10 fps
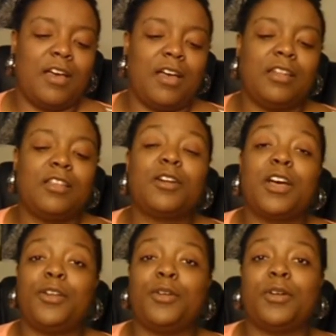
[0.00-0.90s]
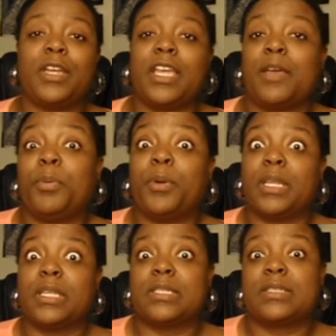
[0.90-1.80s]
a little annoying and
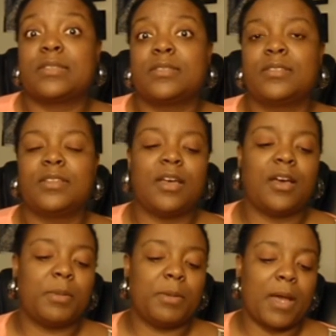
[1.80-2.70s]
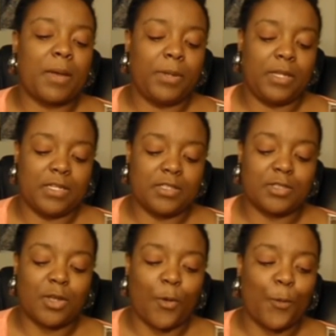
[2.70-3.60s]
pointless, um, in my opinion.
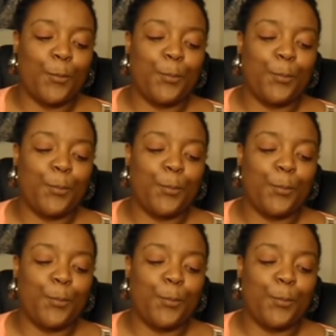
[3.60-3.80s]
So,